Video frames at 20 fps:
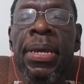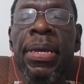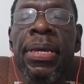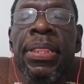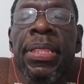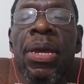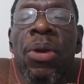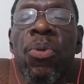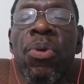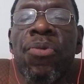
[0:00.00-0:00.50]

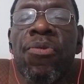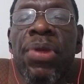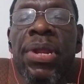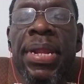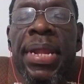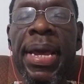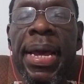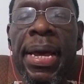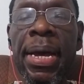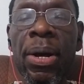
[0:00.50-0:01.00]
They were
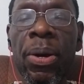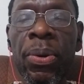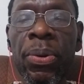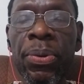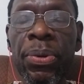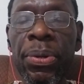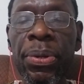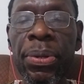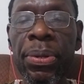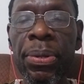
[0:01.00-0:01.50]

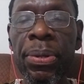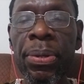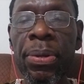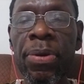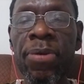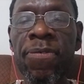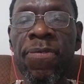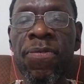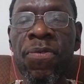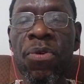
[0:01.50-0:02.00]
renowned
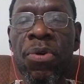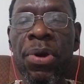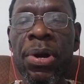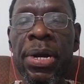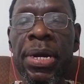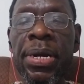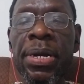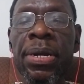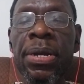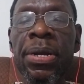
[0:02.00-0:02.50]
for